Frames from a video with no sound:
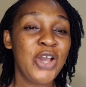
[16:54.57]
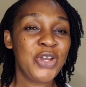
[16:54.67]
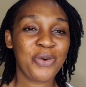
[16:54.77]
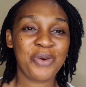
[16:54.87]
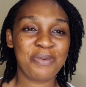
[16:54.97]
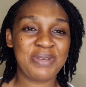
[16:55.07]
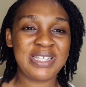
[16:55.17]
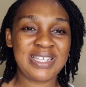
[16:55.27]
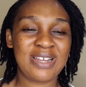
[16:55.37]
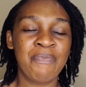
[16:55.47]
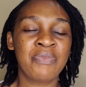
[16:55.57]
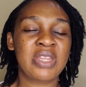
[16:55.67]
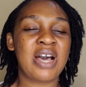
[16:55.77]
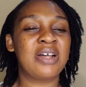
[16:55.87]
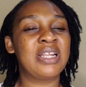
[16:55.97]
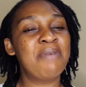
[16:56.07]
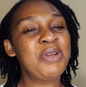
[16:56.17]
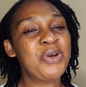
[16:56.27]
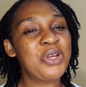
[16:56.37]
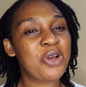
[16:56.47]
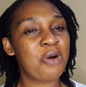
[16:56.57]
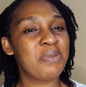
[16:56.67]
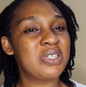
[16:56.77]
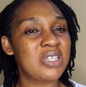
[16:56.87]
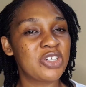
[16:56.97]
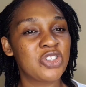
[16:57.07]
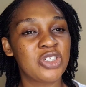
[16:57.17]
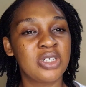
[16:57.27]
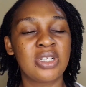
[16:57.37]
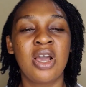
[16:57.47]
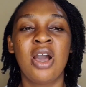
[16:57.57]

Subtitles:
You don't want to miss it. Now, let me know in the comment section